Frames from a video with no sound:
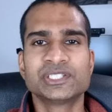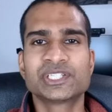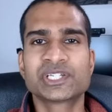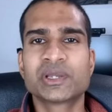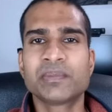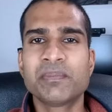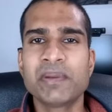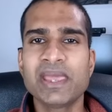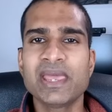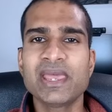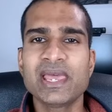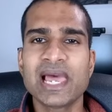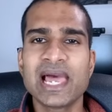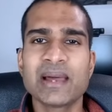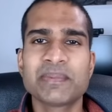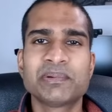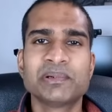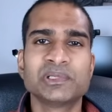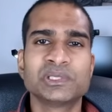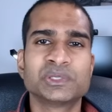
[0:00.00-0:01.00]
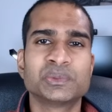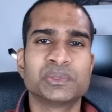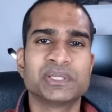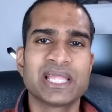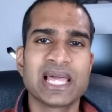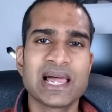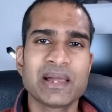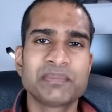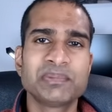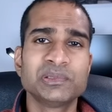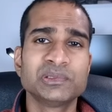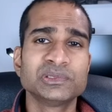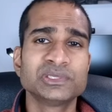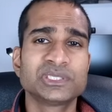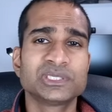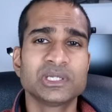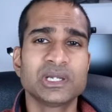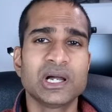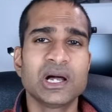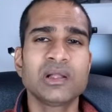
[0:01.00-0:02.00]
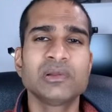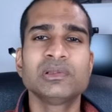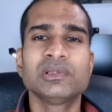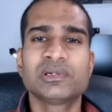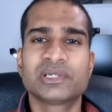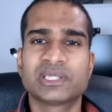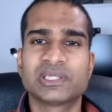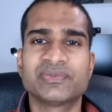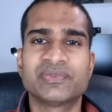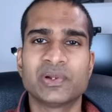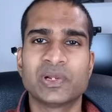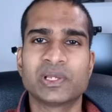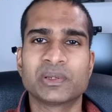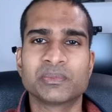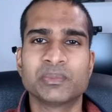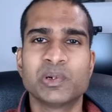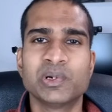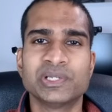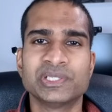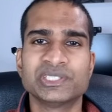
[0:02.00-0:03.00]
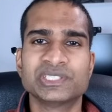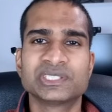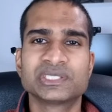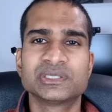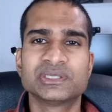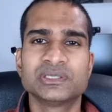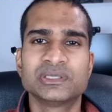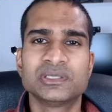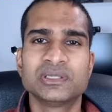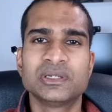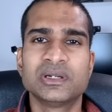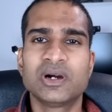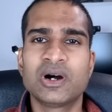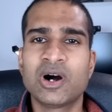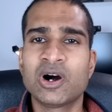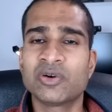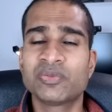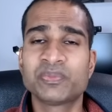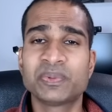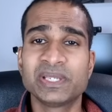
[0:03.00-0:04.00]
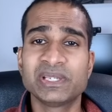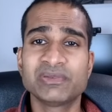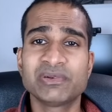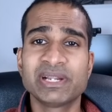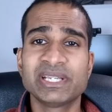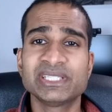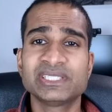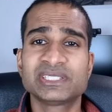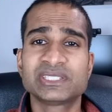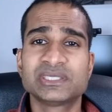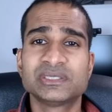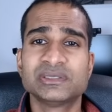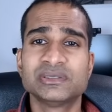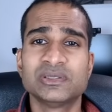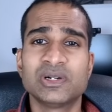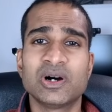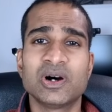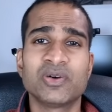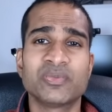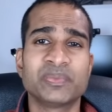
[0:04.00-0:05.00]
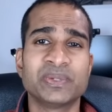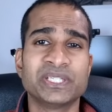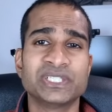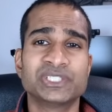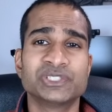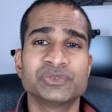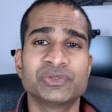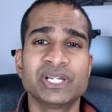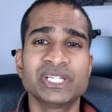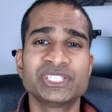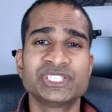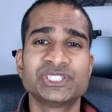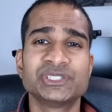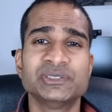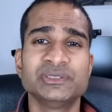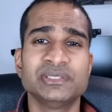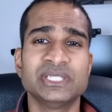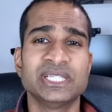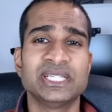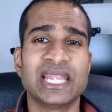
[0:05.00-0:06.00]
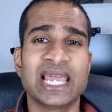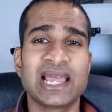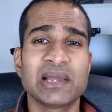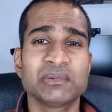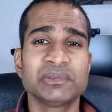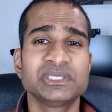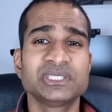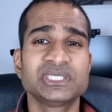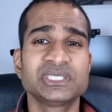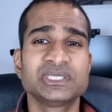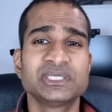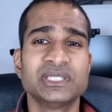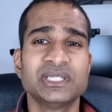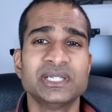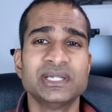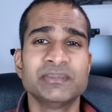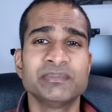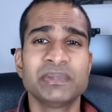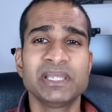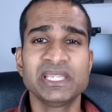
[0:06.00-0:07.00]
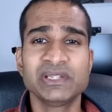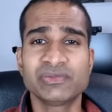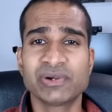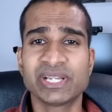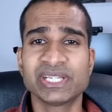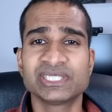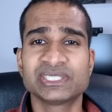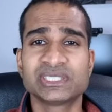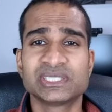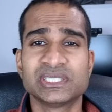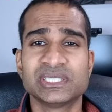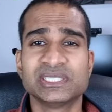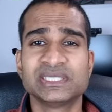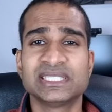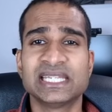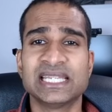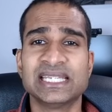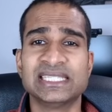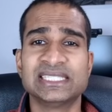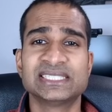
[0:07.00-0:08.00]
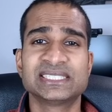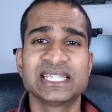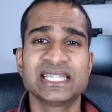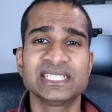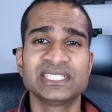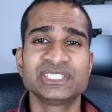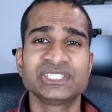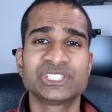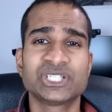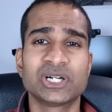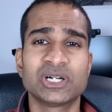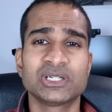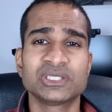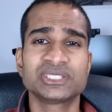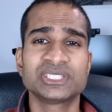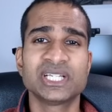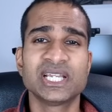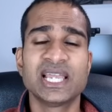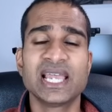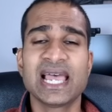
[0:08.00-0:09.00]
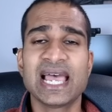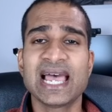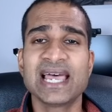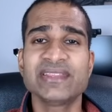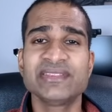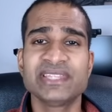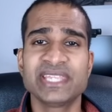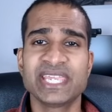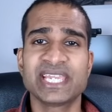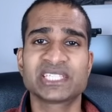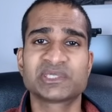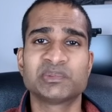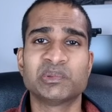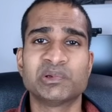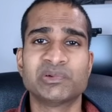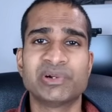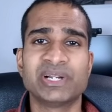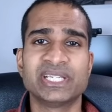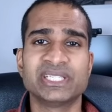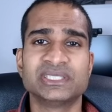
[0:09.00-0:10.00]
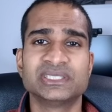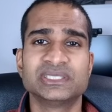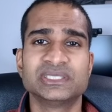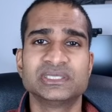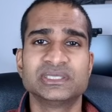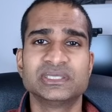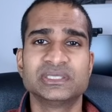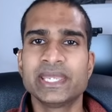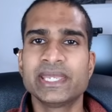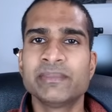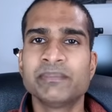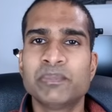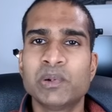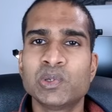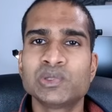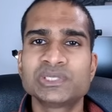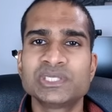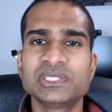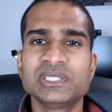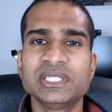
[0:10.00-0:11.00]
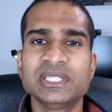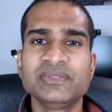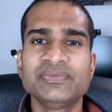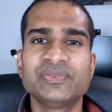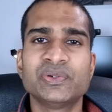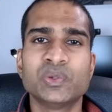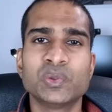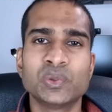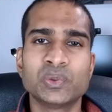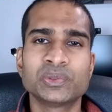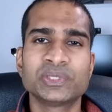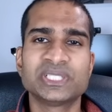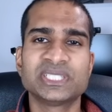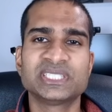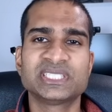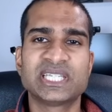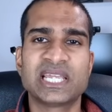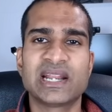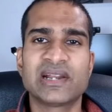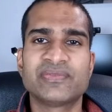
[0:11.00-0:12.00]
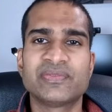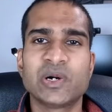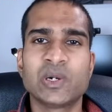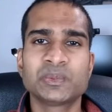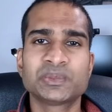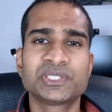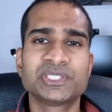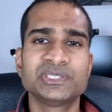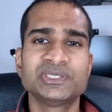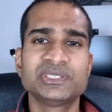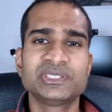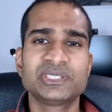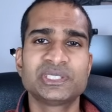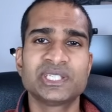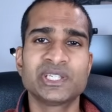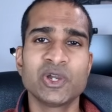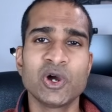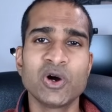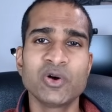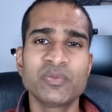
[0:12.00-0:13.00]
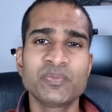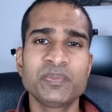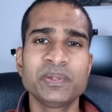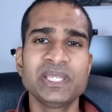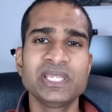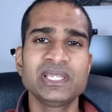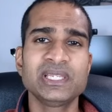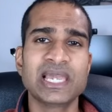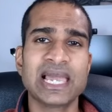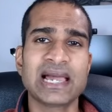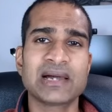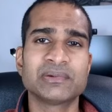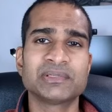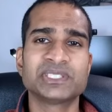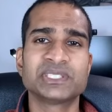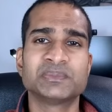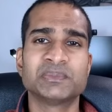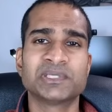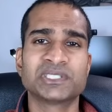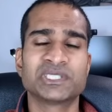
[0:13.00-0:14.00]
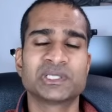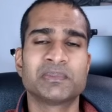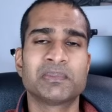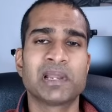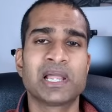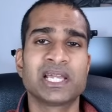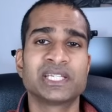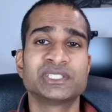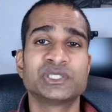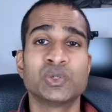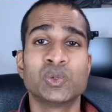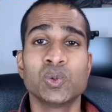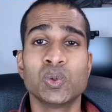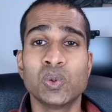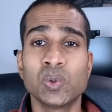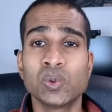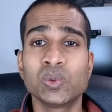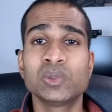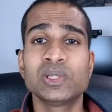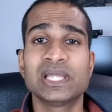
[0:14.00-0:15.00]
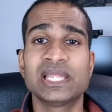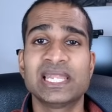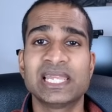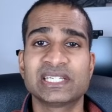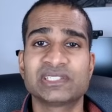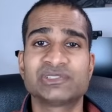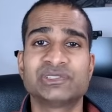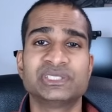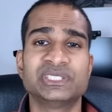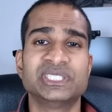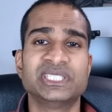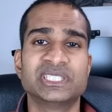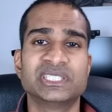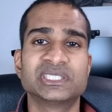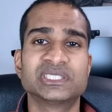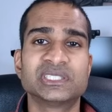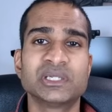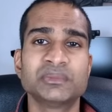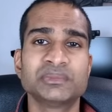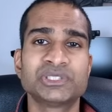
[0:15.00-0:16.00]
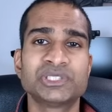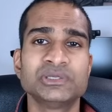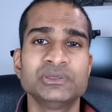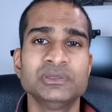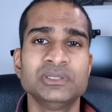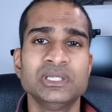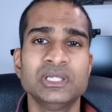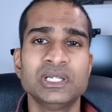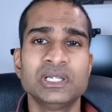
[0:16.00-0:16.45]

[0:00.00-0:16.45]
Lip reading: To compare apples with apples, I'll look at the following points. Off-peak rate, off-peak duration in hours, peak rate, daily standing charge, and the export rate. Importantly, for all these tariff options, the off-peak hours must apply to all electricity consumption